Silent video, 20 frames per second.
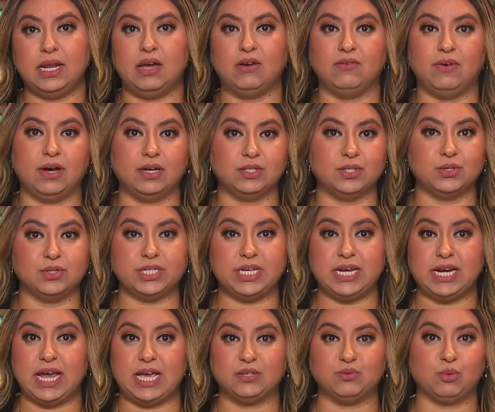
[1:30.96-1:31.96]
now, Fox
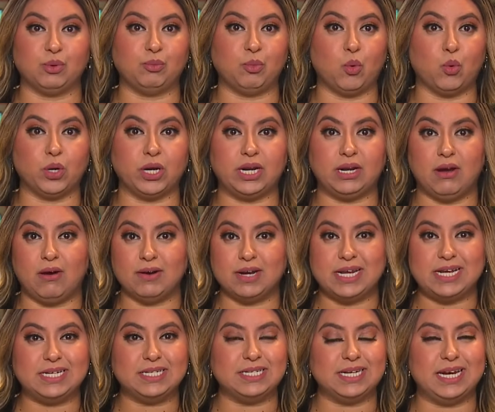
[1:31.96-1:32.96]
13 has reported on
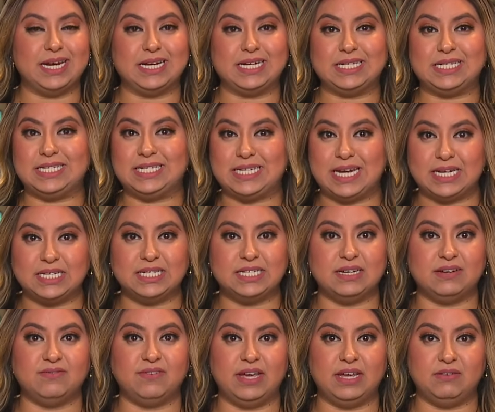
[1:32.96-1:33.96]
his
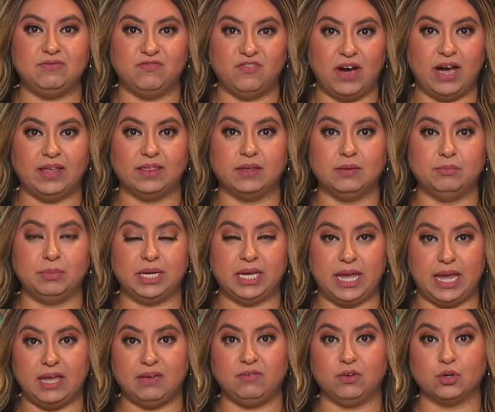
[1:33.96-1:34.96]
extensive and violent
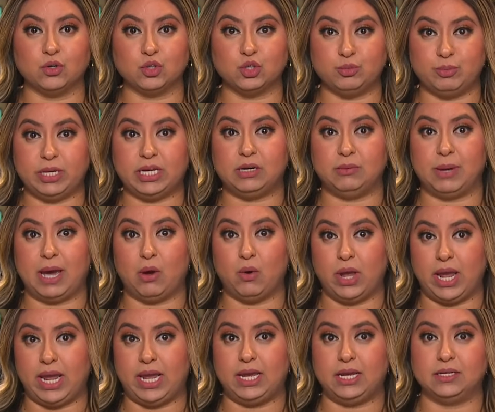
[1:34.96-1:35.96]
behavior, speaking
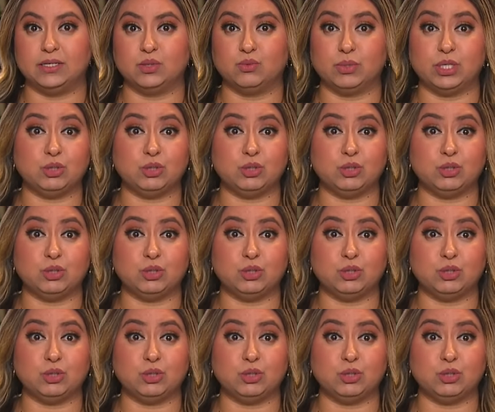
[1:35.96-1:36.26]
about Haynes,